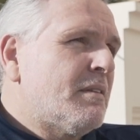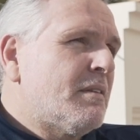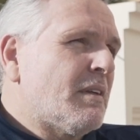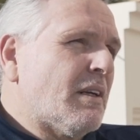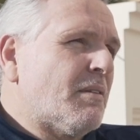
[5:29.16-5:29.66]

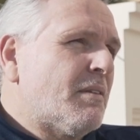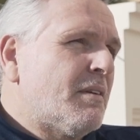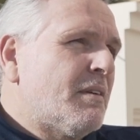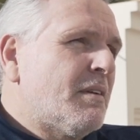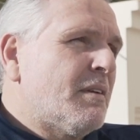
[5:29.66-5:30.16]
You know?
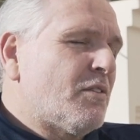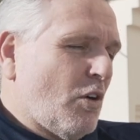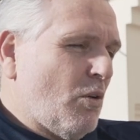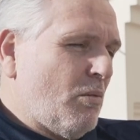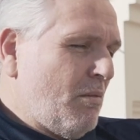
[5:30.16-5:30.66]

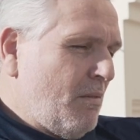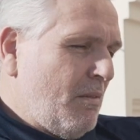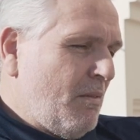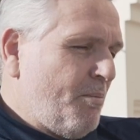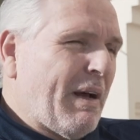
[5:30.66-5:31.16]
So,
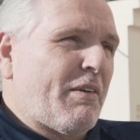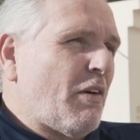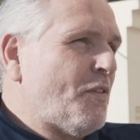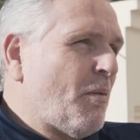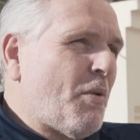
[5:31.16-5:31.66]
better
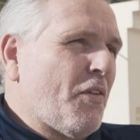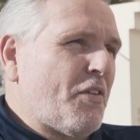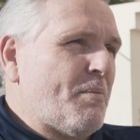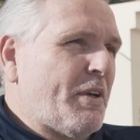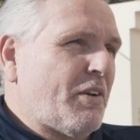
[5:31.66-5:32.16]
off not
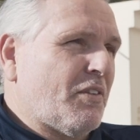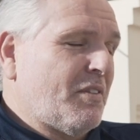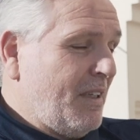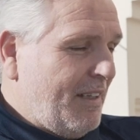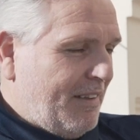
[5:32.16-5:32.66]
bothering because
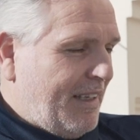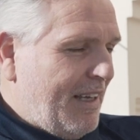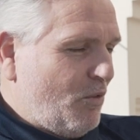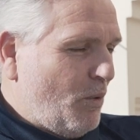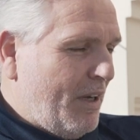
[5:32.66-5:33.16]
it's a
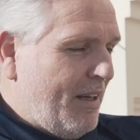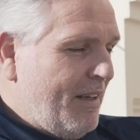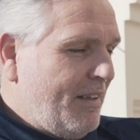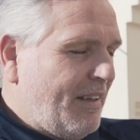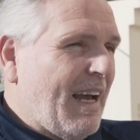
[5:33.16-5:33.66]
case where
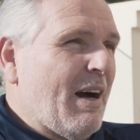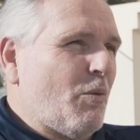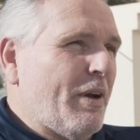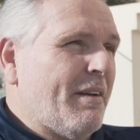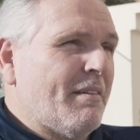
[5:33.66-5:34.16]
you can't
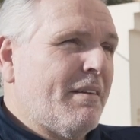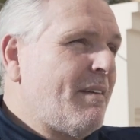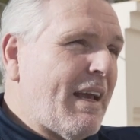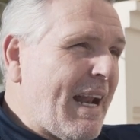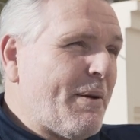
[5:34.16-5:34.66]
win
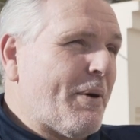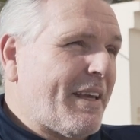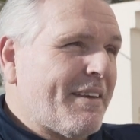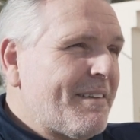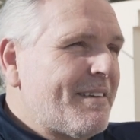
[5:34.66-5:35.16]
anyway.
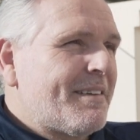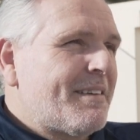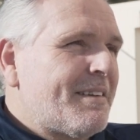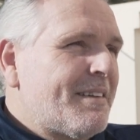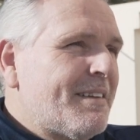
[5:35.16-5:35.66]

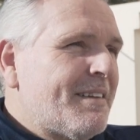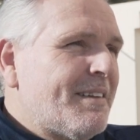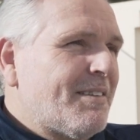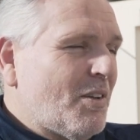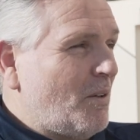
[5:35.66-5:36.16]

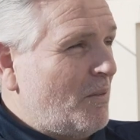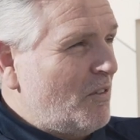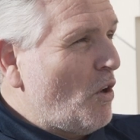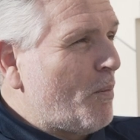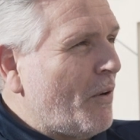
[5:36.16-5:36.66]
So, there's
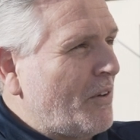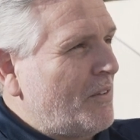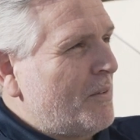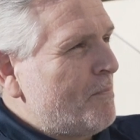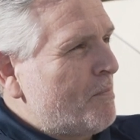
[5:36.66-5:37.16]
no point.
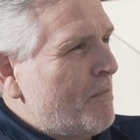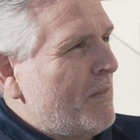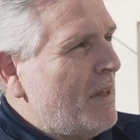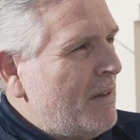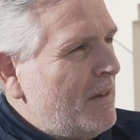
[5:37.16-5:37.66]

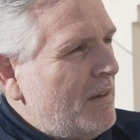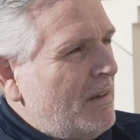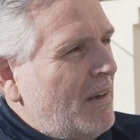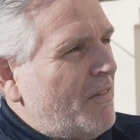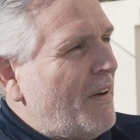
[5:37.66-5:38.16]

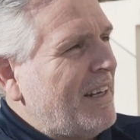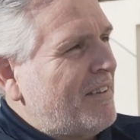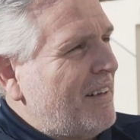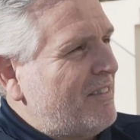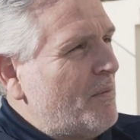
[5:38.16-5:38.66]
A fighter
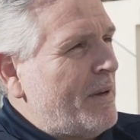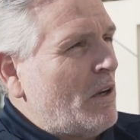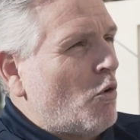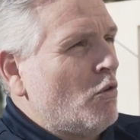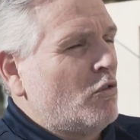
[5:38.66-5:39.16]
has to be
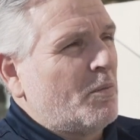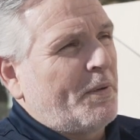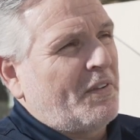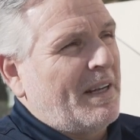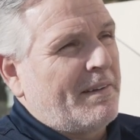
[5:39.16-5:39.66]

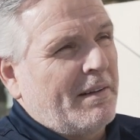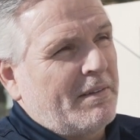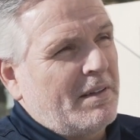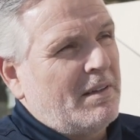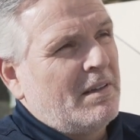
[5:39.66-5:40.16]
100%
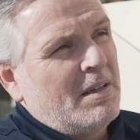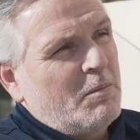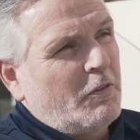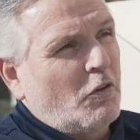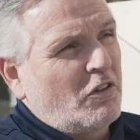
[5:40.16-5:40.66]
healthy
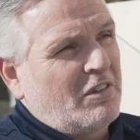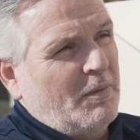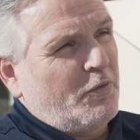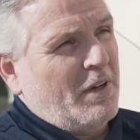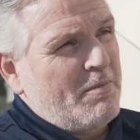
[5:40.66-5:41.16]
before he
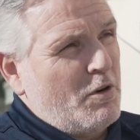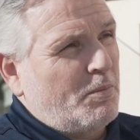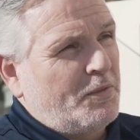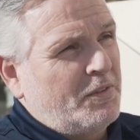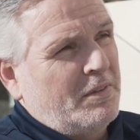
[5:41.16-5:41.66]
steps for them
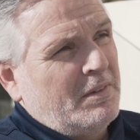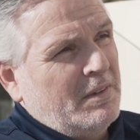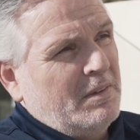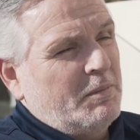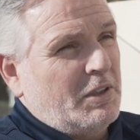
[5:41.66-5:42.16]
ropes
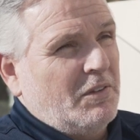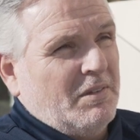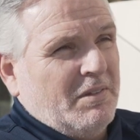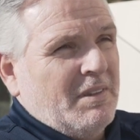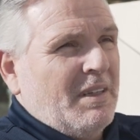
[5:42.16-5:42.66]

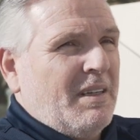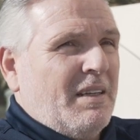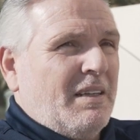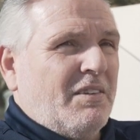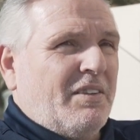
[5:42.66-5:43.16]
because
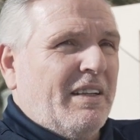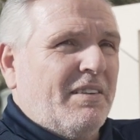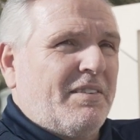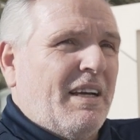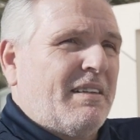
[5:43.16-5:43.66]
your skill
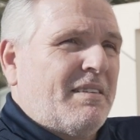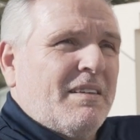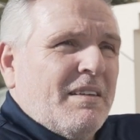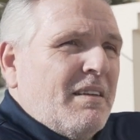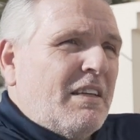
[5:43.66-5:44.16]
set
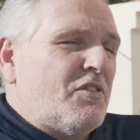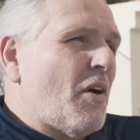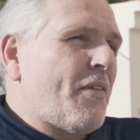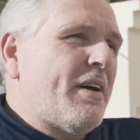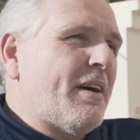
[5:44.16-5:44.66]
is
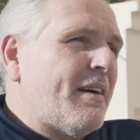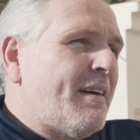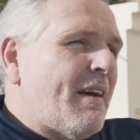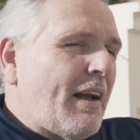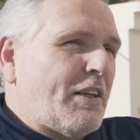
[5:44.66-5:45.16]
not there
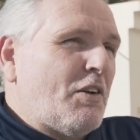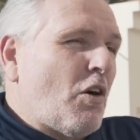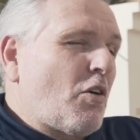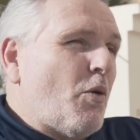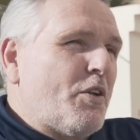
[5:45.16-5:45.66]
and you're
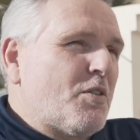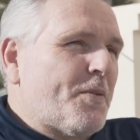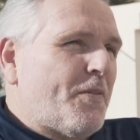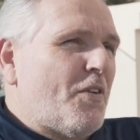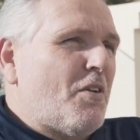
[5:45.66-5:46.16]
not going to
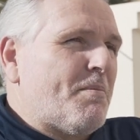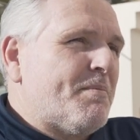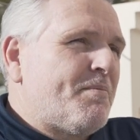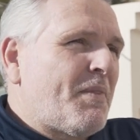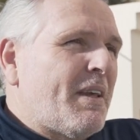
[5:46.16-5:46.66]
perform.
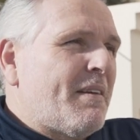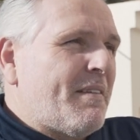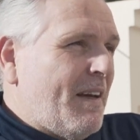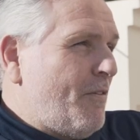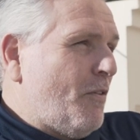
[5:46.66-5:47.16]

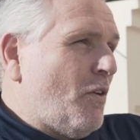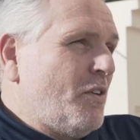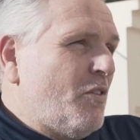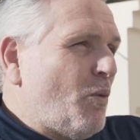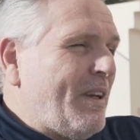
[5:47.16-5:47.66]
Therefore,
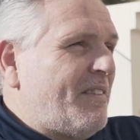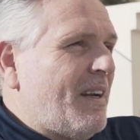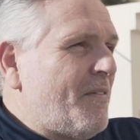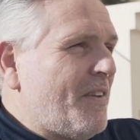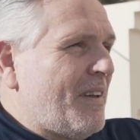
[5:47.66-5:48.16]
you've wasted
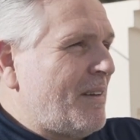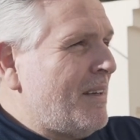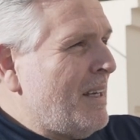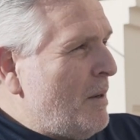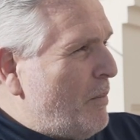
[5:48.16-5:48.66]
everything.
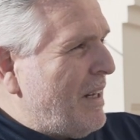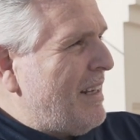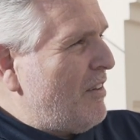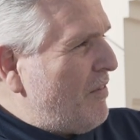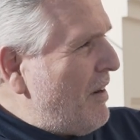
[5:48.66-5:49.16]
But it
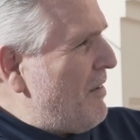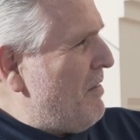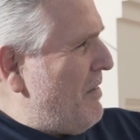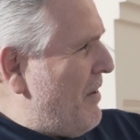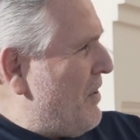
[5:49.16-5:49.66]
is very,
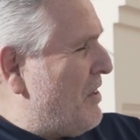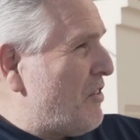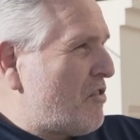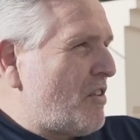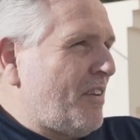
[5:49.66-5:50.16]
very
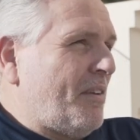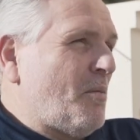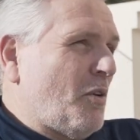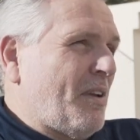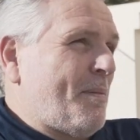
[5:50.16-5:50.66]
distressing
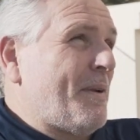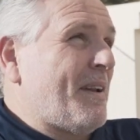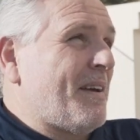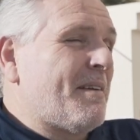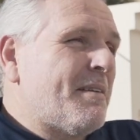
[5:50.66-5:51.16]
what's happened here,